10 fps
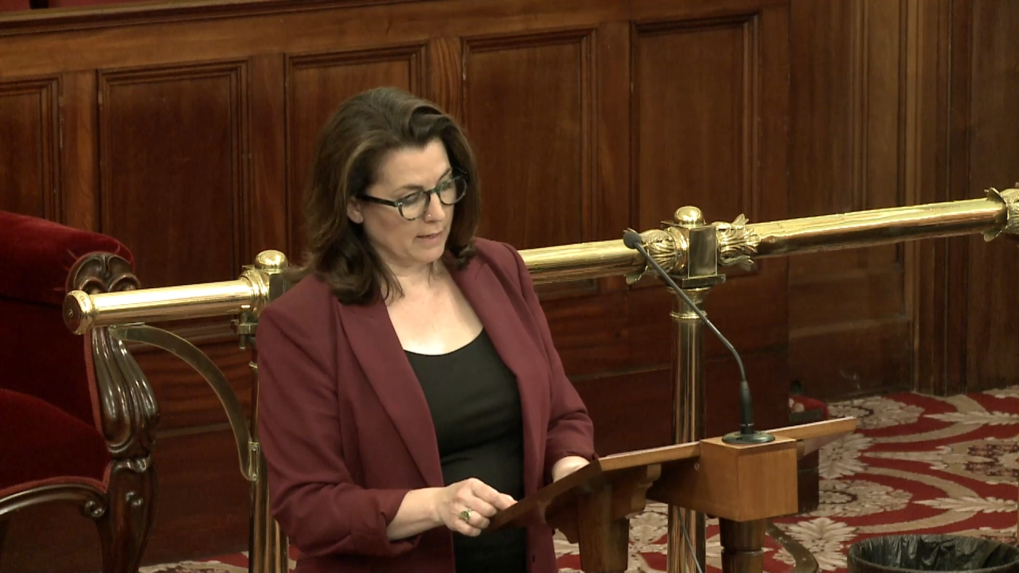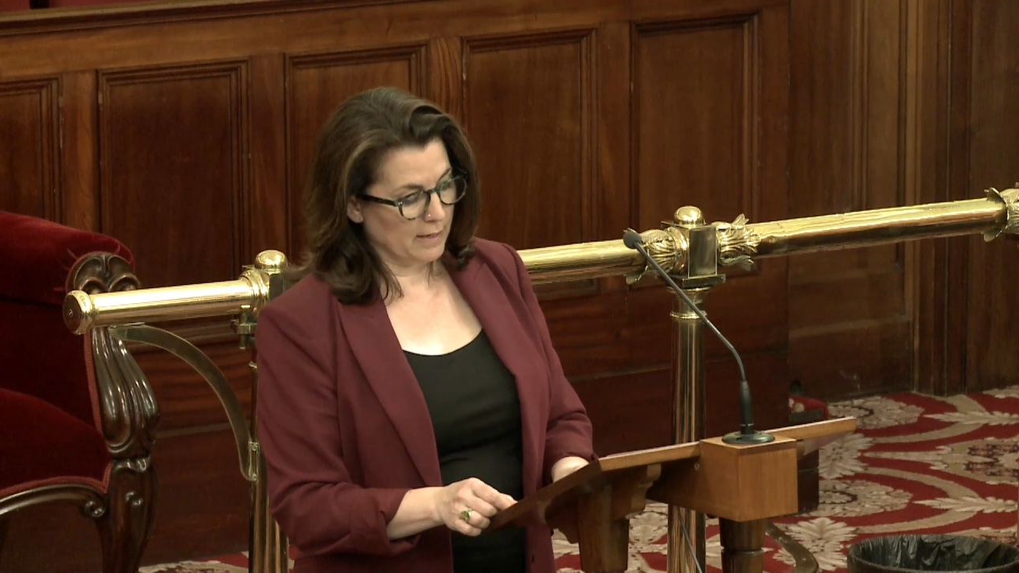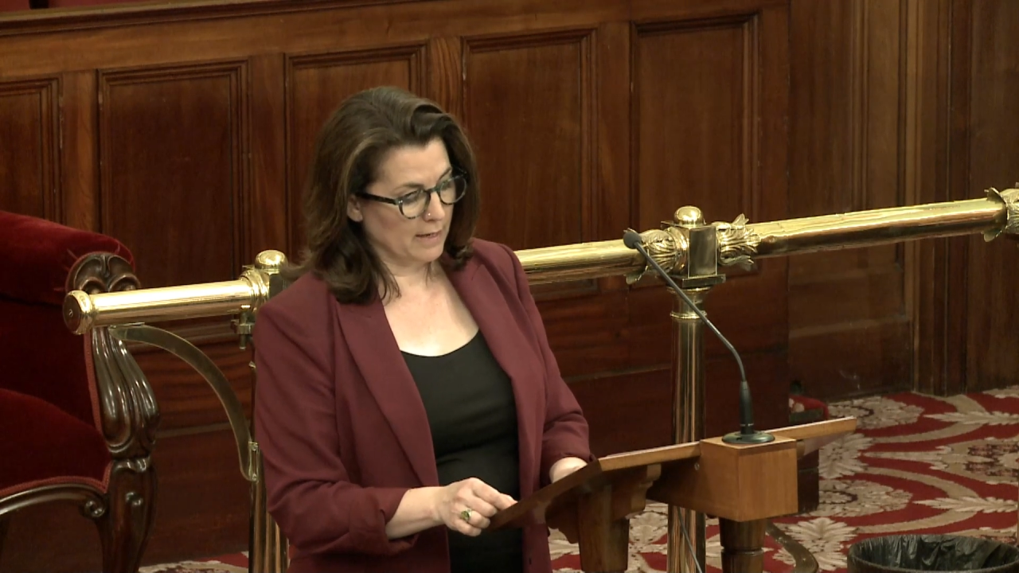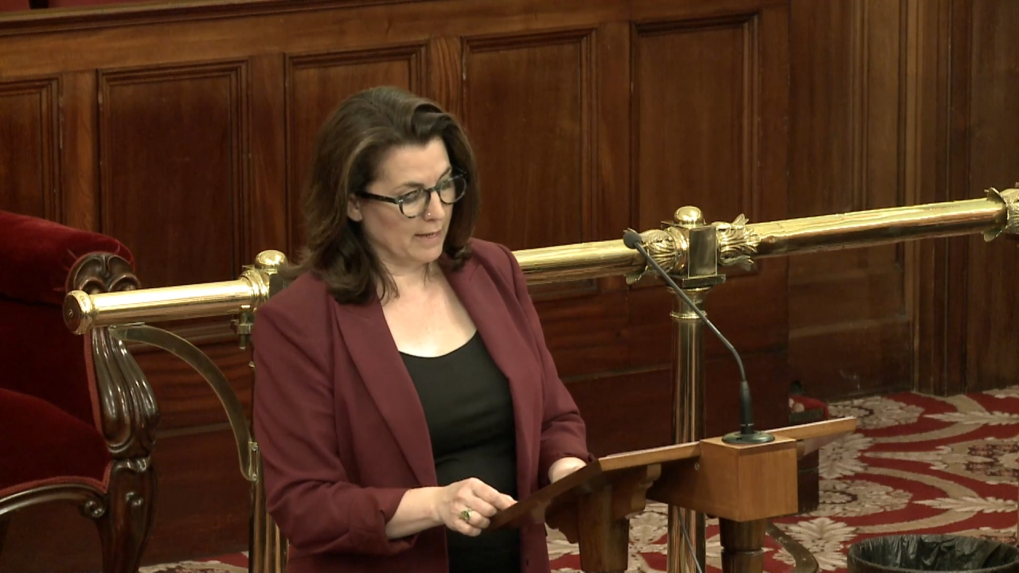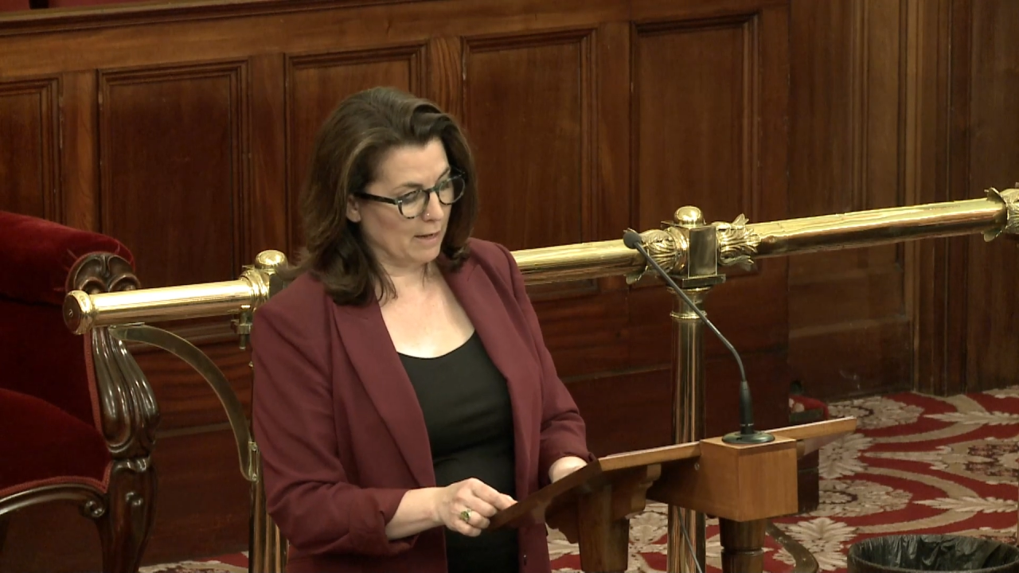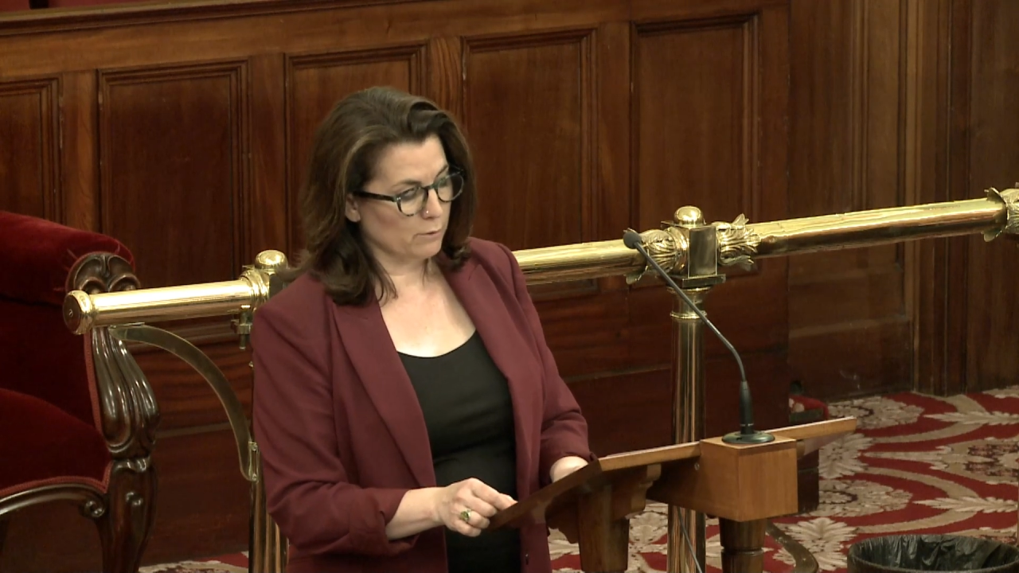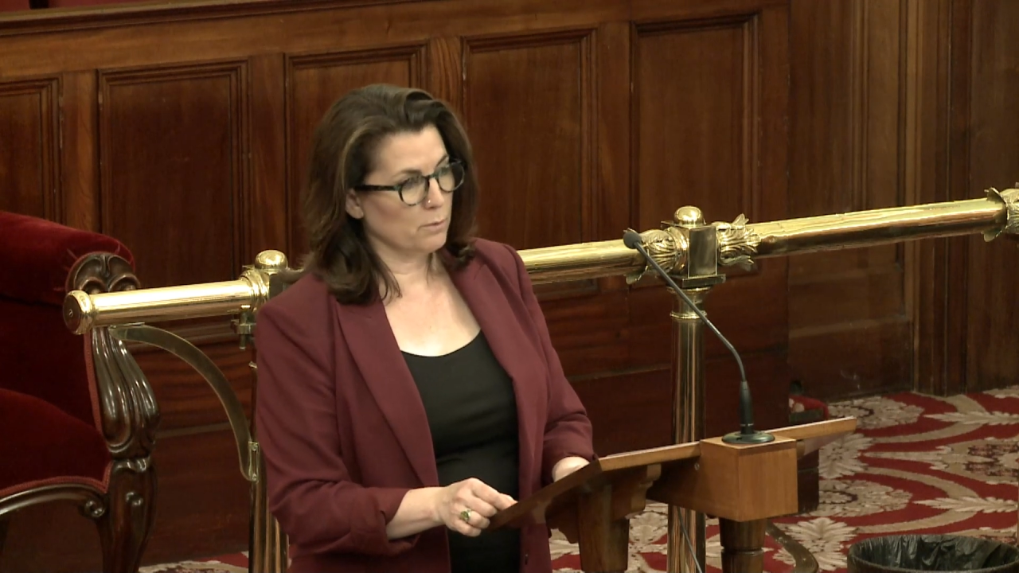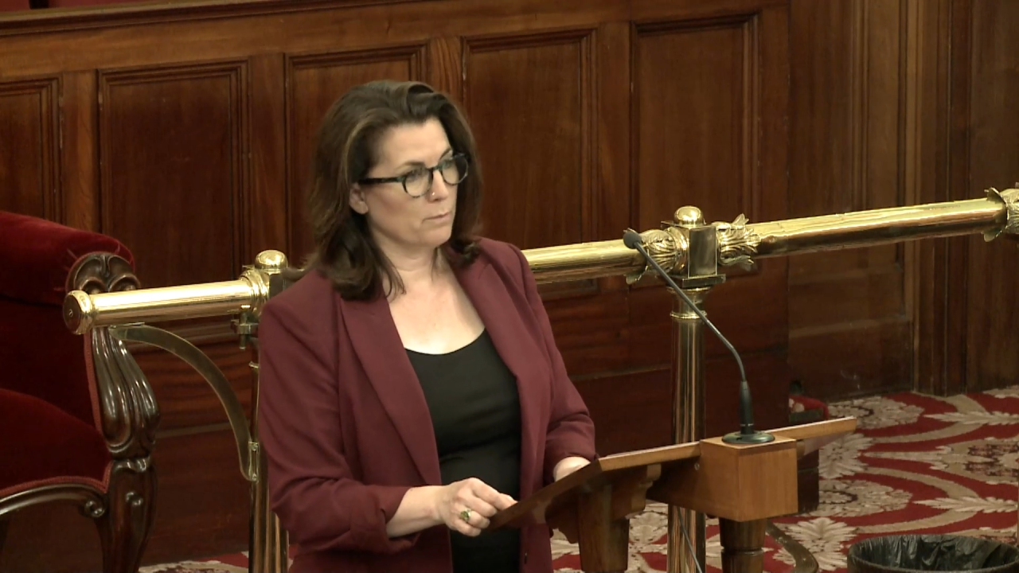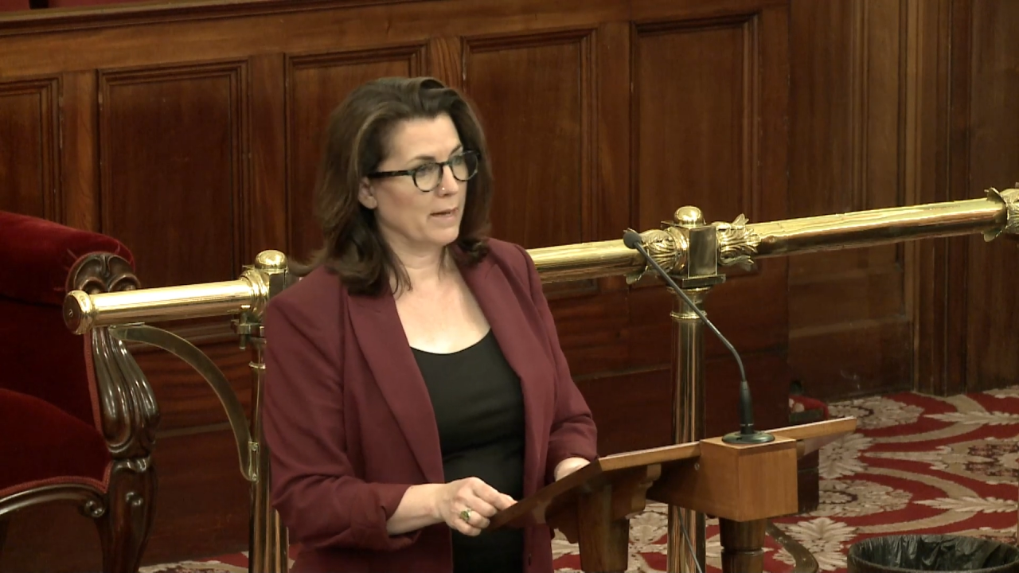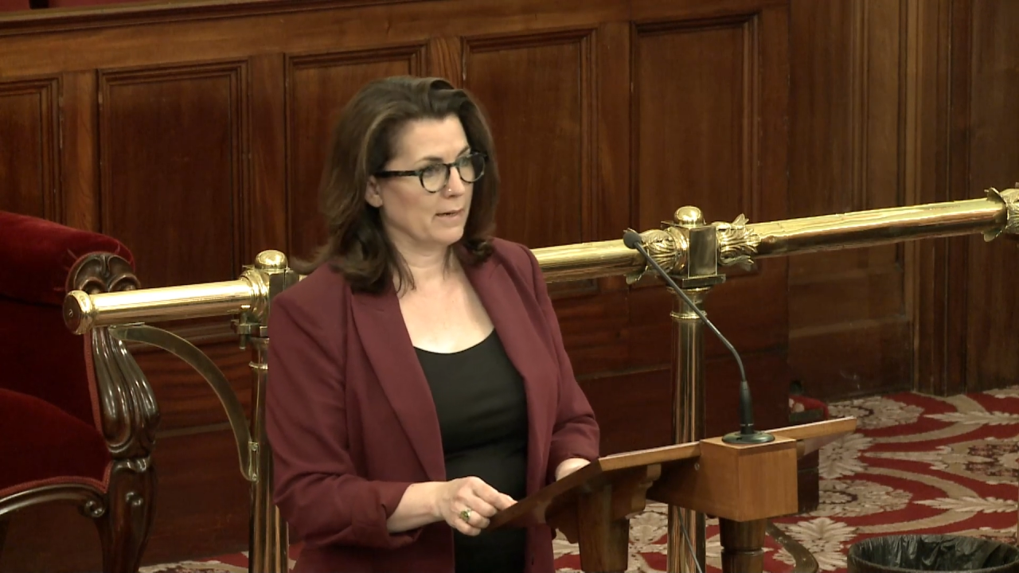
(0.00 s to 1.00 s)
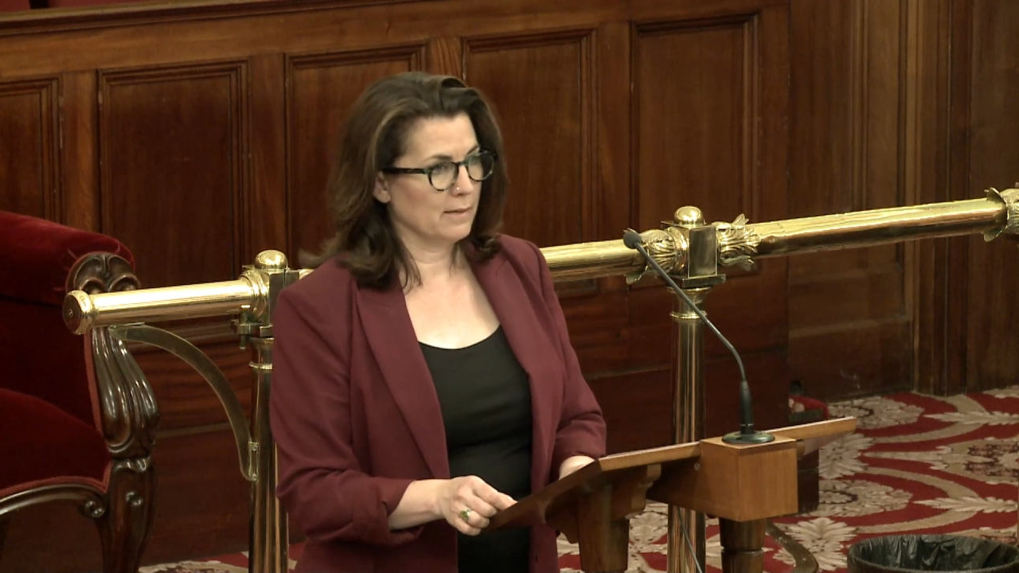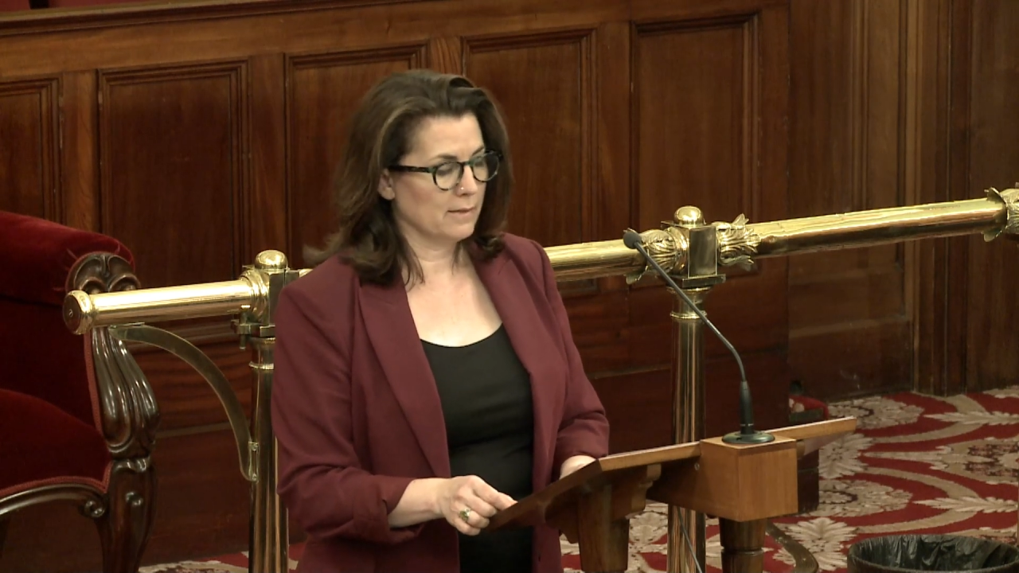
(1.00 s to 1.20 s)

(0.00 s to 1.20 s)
in an accountable manner